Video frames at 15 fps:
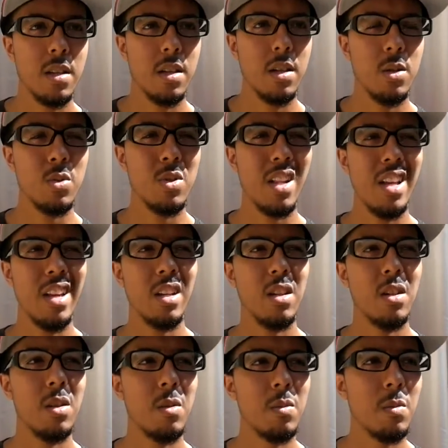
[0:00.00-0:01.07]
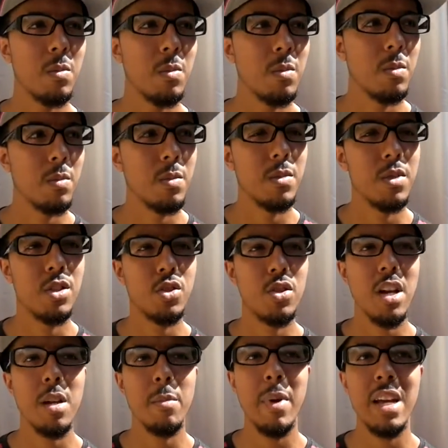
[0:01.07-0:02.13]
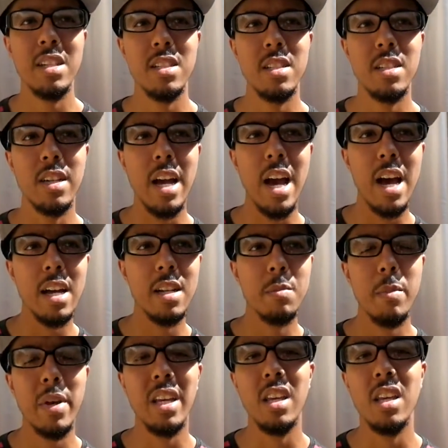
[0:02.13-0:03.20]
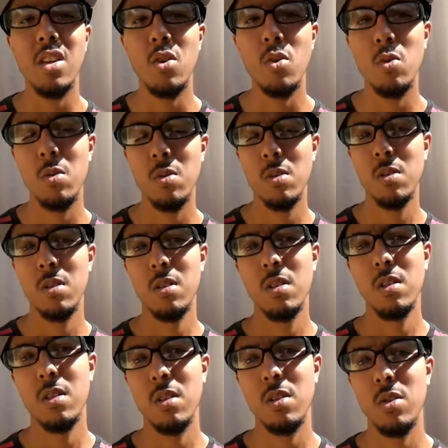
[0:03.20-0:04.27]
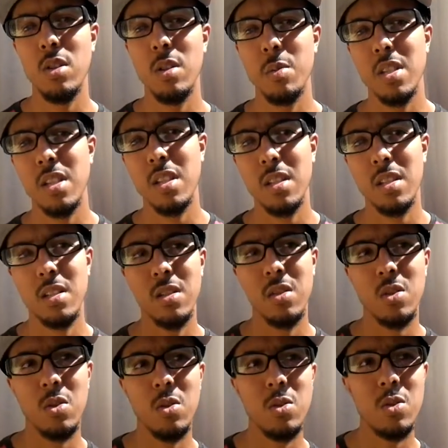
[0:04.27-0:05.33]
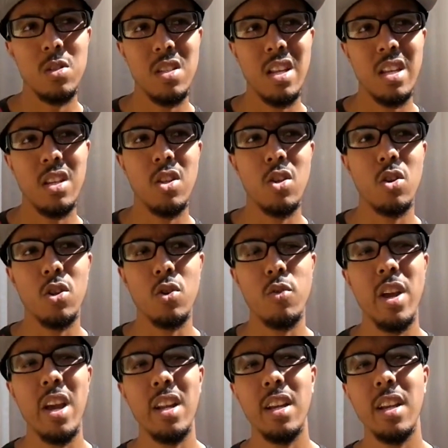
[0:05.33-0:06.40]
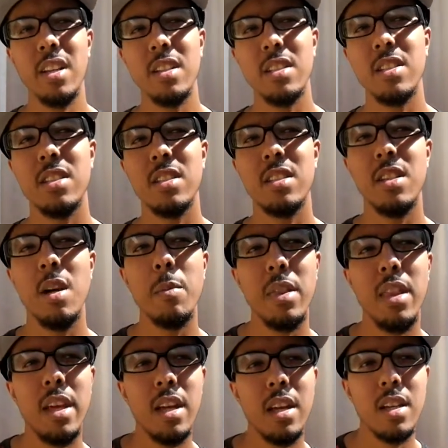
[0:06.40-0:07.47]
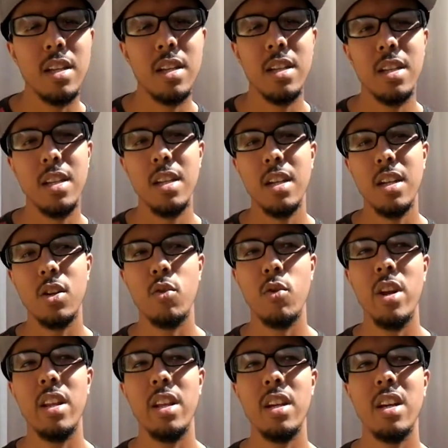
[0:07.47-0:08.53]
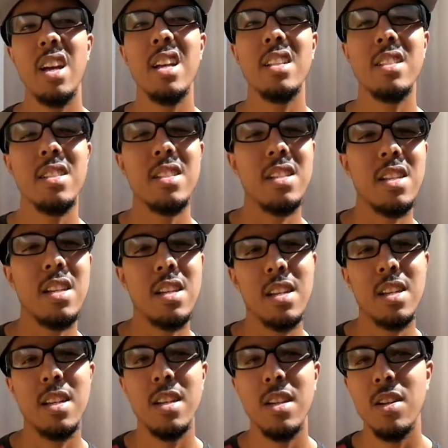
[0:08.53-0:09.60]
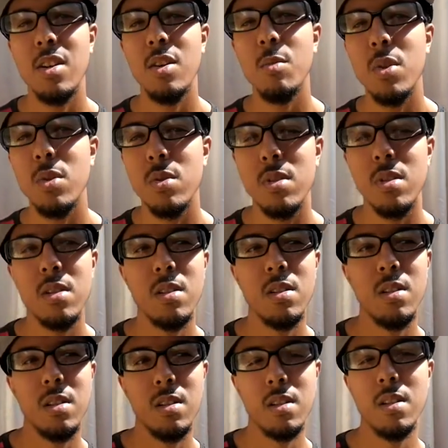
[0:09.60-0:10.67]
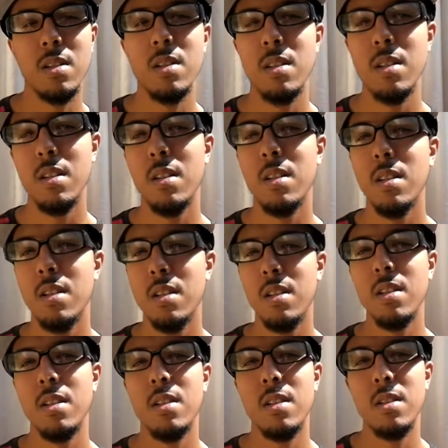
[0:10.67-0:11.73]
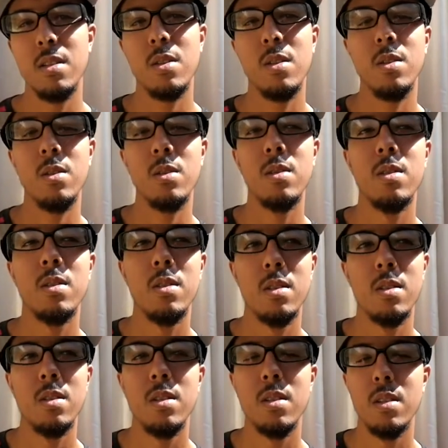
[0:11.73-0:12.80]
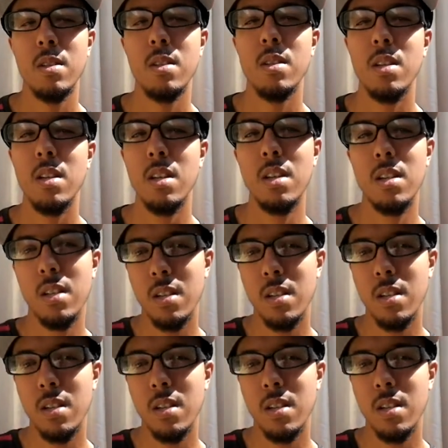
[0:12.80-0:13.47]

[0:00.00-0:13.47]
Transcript: it was like um just try to imagine God making you. You know what I'm saying? So it's like you're creating something, creating an entity, almost. Thank you. So, yeah.